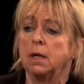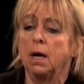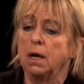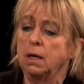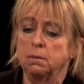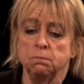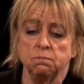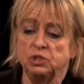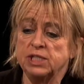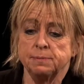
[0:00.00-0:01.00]
Um,
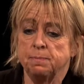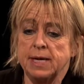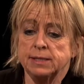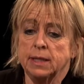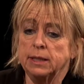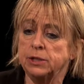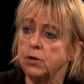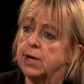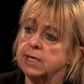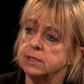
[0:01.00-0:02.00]
just basically
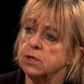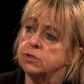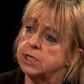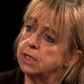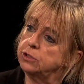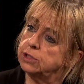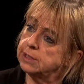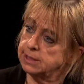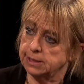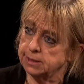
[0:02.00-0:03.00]
don't ask, don't tell,
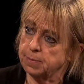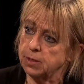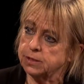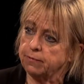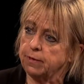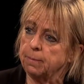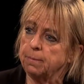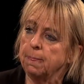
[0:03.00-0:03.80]
just dispose of them.